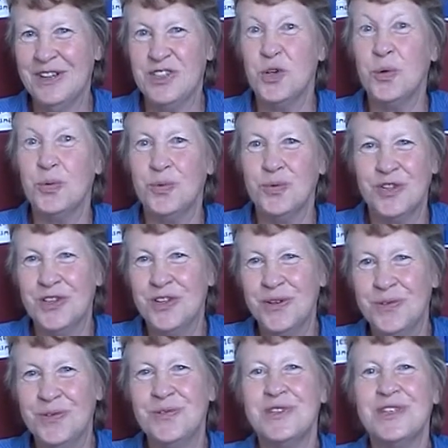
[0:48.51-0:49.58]
tool to
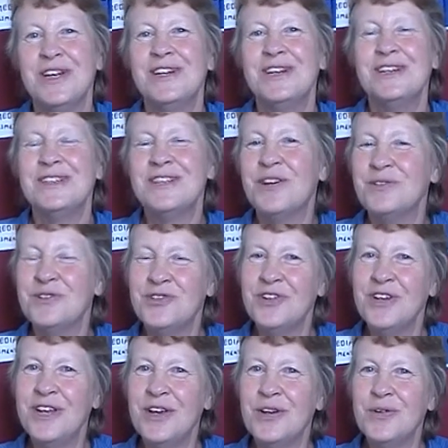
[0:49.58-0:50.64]
use so it was
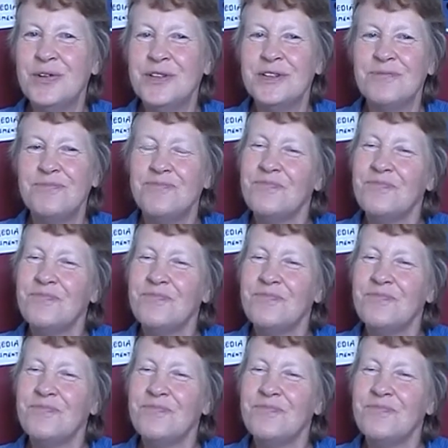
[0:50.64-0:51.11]
really good.